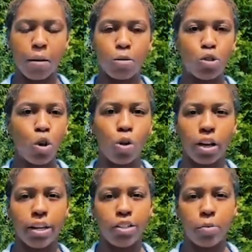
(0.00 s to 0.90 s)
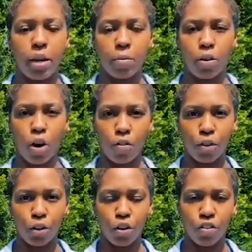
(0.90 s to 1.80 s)
I'm so lucky to be able to call
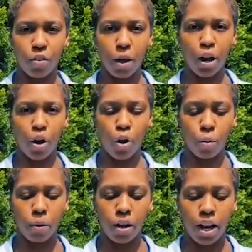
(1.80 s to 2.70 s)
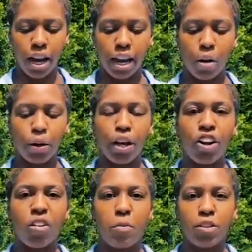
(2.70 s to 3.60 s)
Villanova my home, and I will
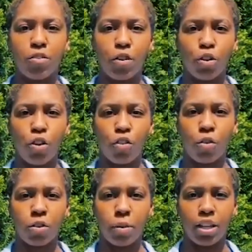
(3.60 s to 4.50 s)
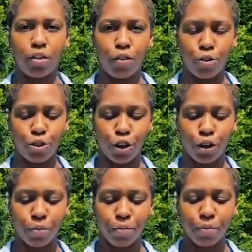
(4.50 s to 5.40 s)
carry a piece of Villanova with me in the
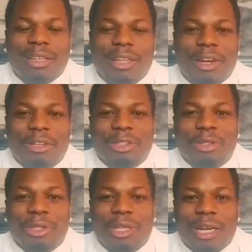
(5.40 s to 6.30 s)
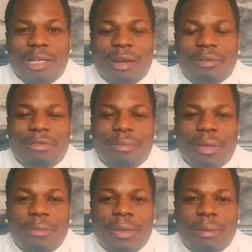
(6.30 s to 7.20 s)
future. A letter is truly not enough for
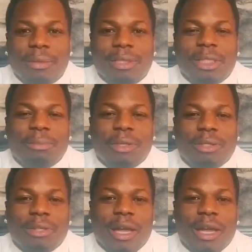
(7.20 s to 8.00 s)
me to be able to express the